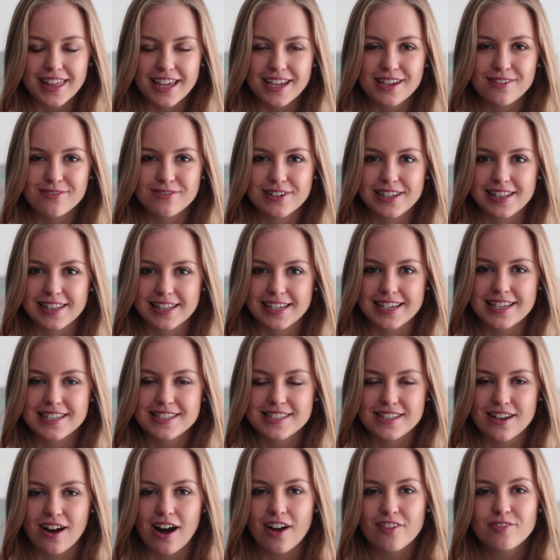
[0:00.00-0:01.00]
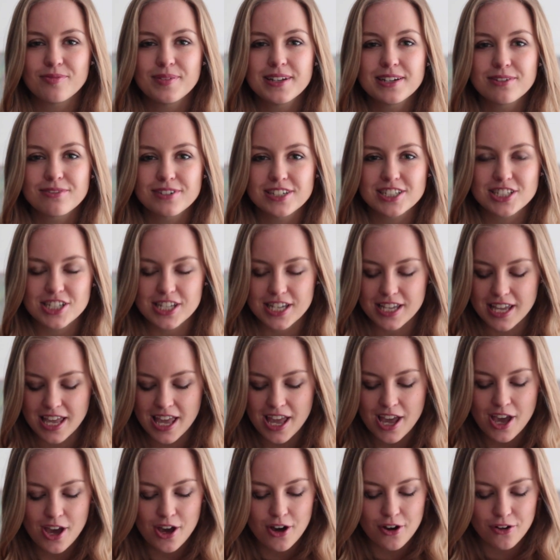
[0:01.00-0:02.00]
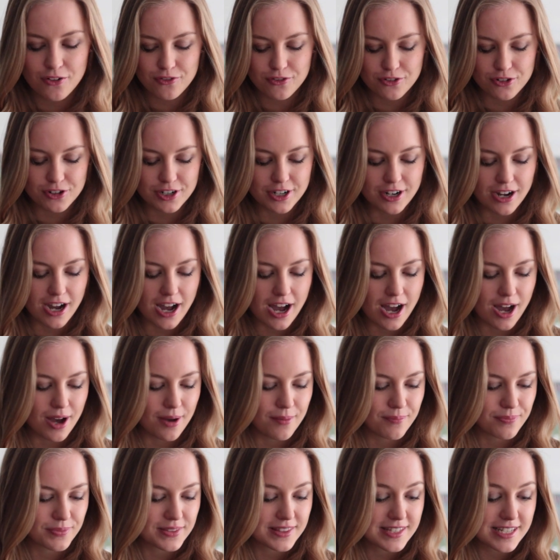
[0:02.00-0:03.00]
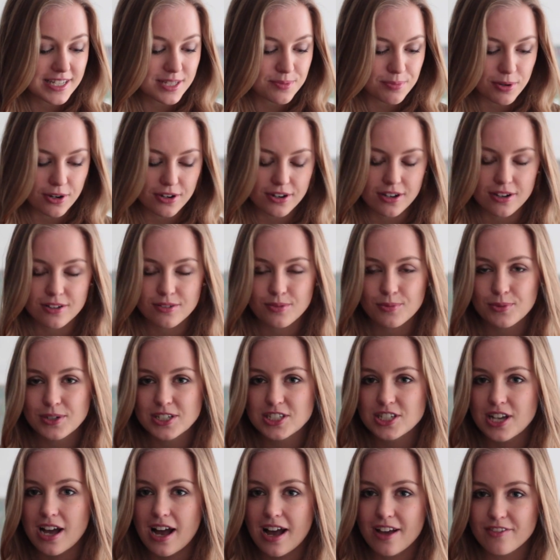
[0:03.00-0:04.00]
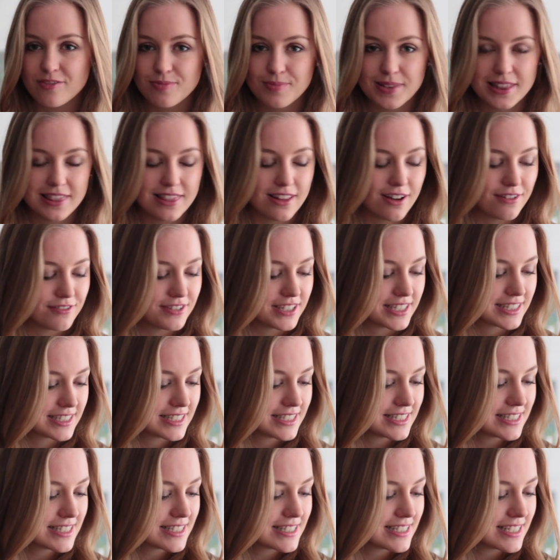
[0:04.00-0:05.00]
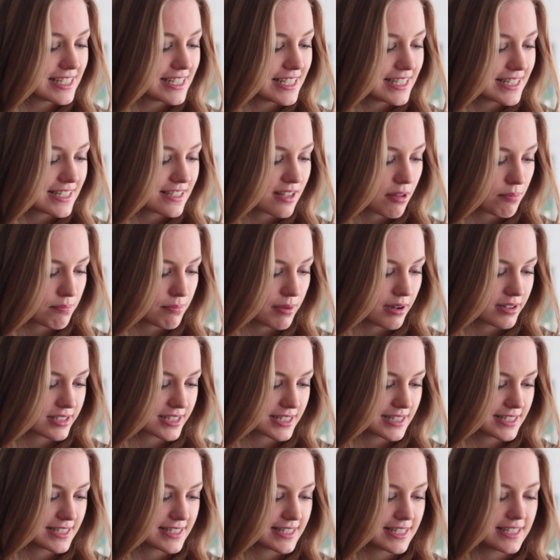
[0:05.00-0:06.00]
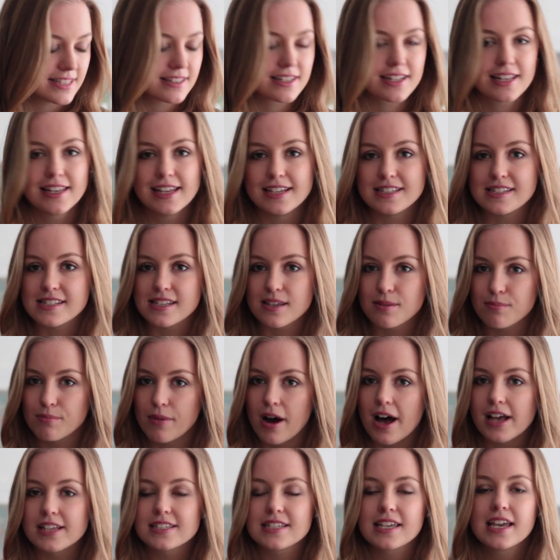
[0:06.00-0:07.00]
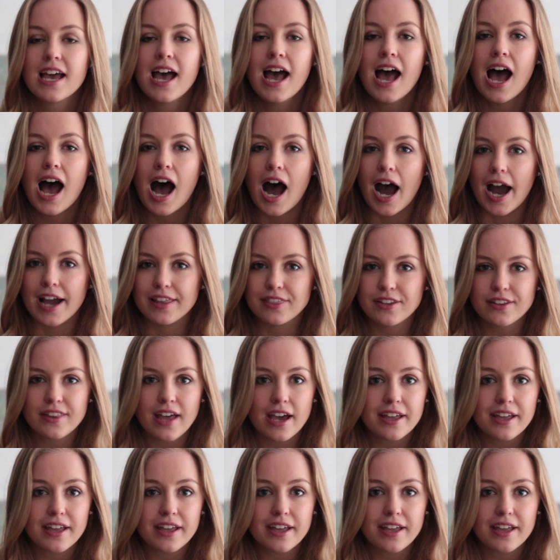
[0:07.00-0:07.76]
thing really. So I've been reaching for um, this product which I've been loving. This is the Aesop Parsley Seed Cleansing Mask. I know